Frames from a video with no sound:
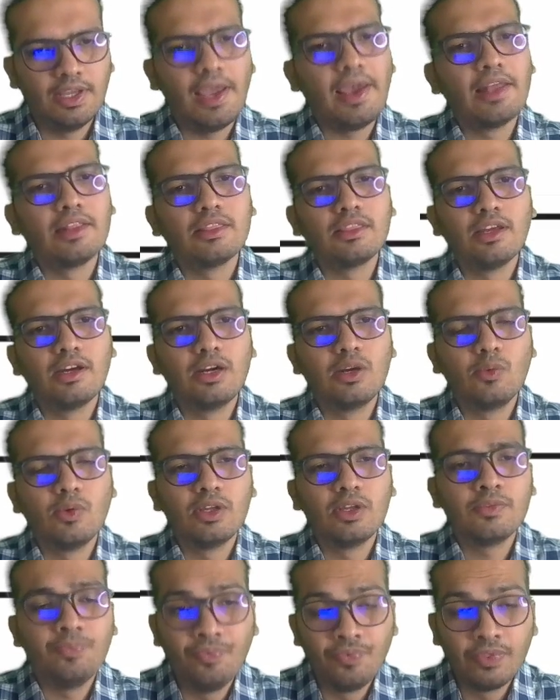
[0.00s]
And third
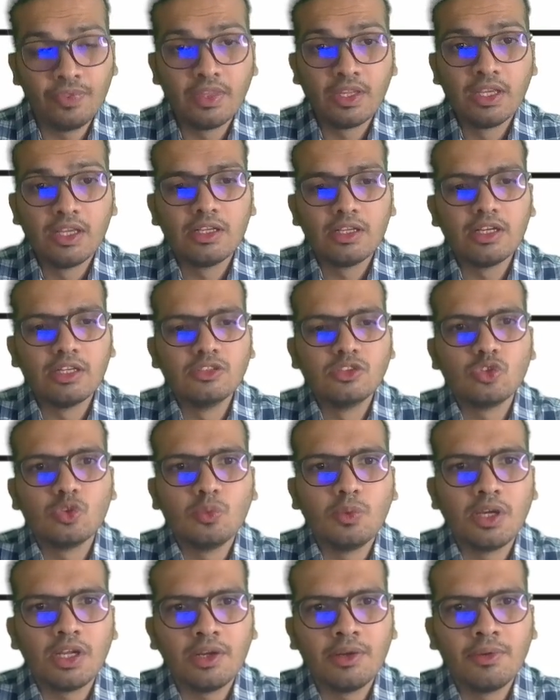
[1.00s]
one,
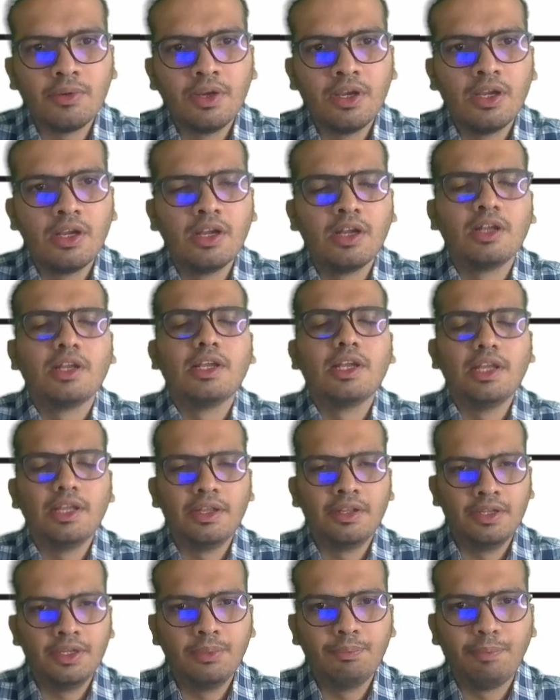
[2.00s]
consumer
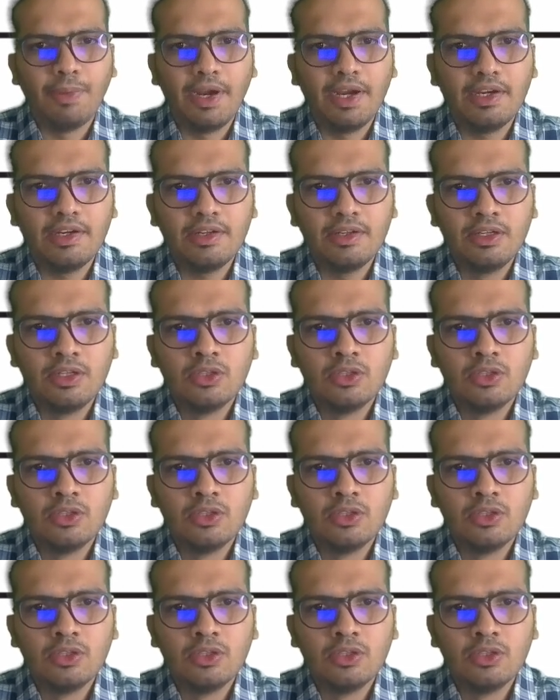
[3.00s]
impact.